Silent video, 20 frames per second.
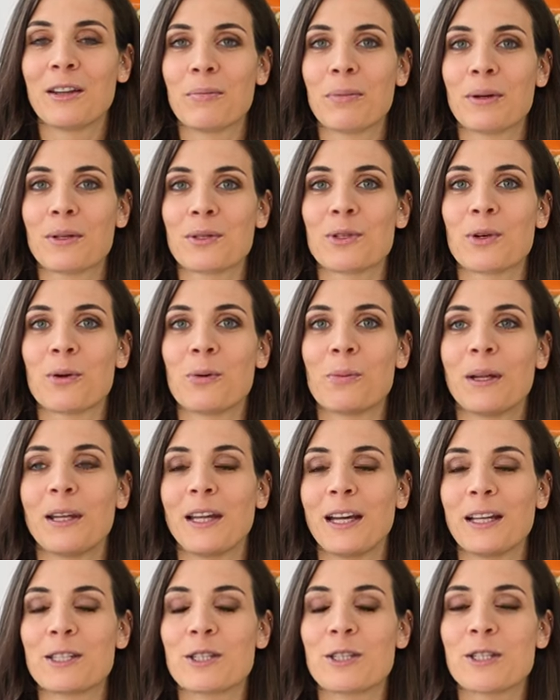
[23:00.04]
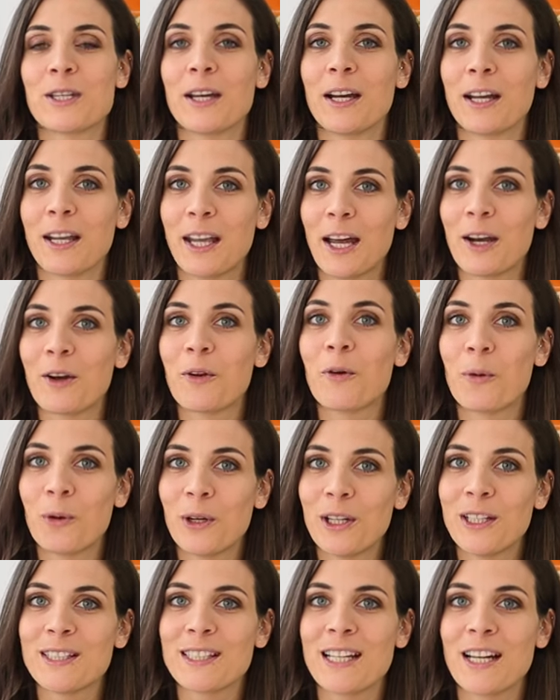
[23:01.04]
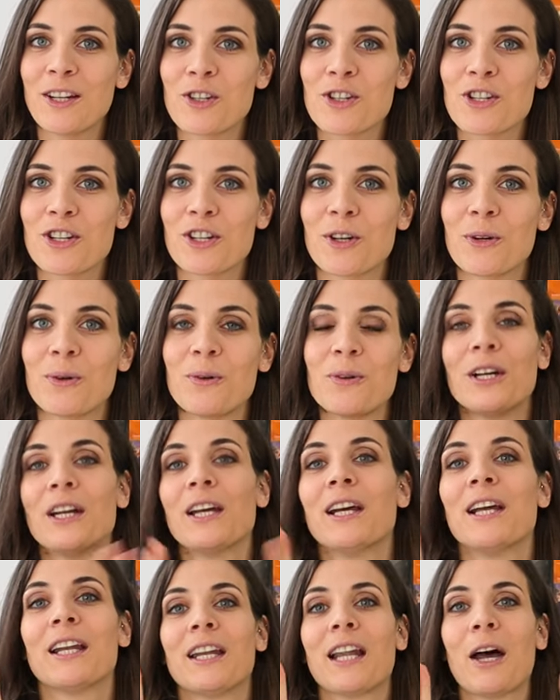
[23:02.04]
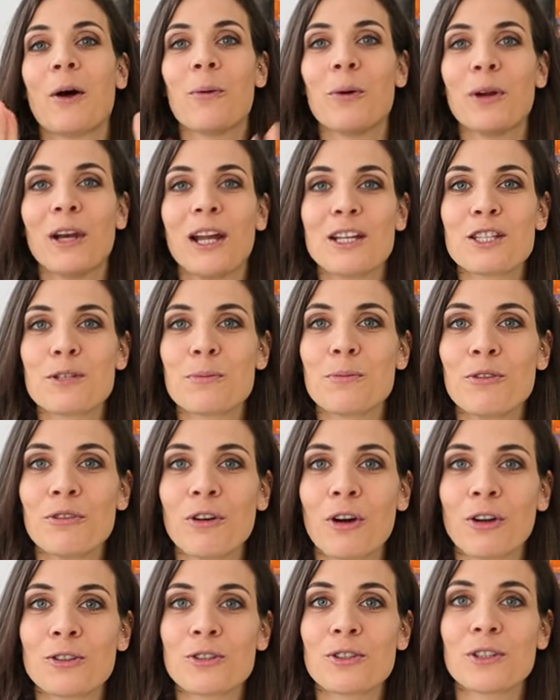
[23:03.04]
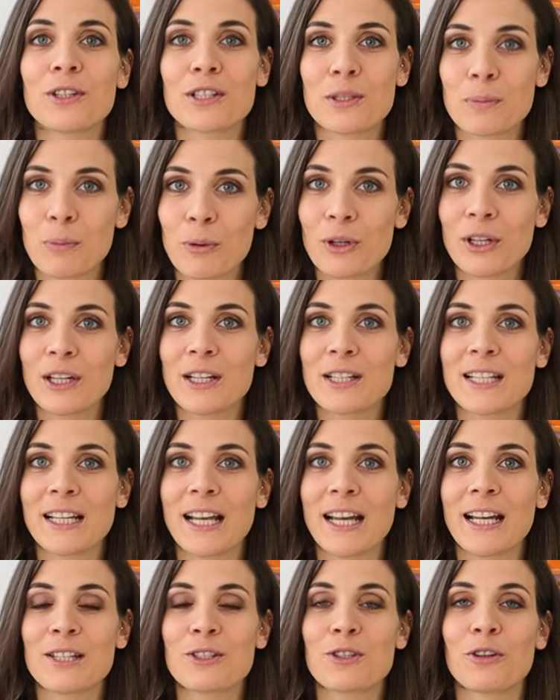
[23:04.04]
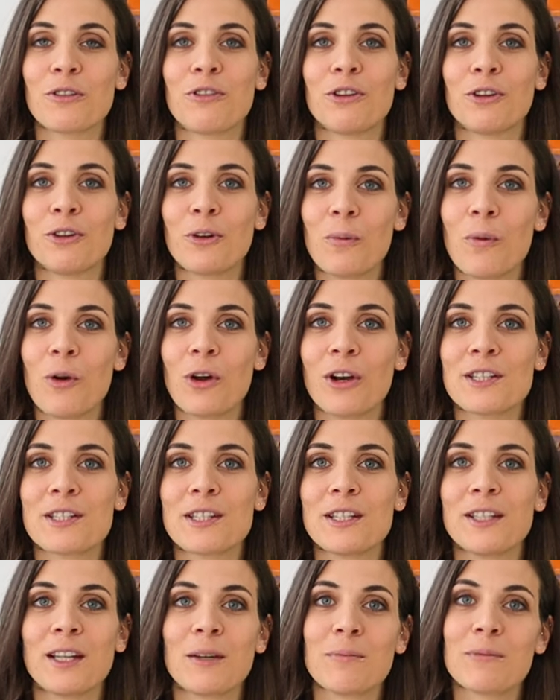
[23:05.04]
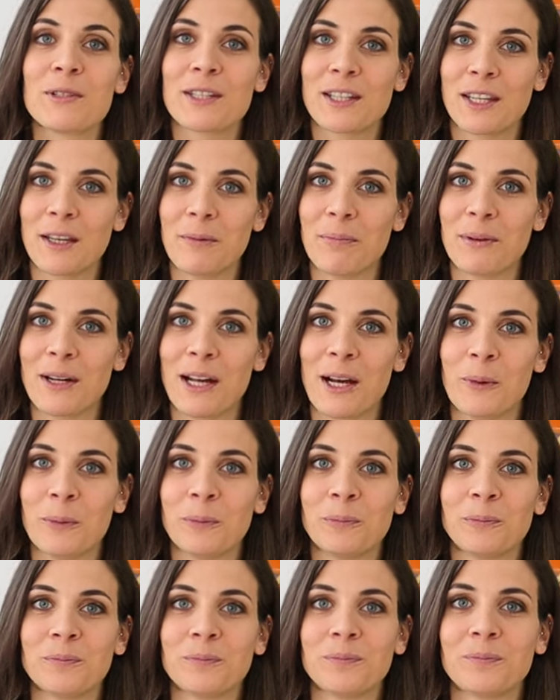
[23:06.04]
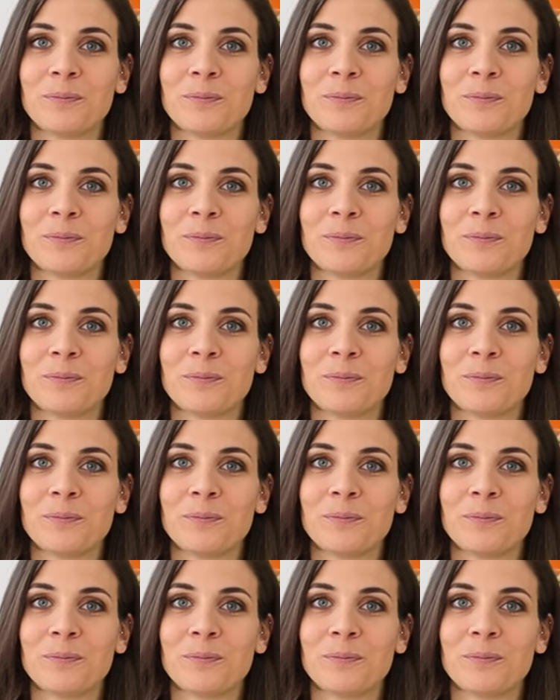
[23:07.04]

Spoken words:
the puzzle, but that's again all intentional. Now let's move on to the spoilers again, so if you don't want to see them, skip now.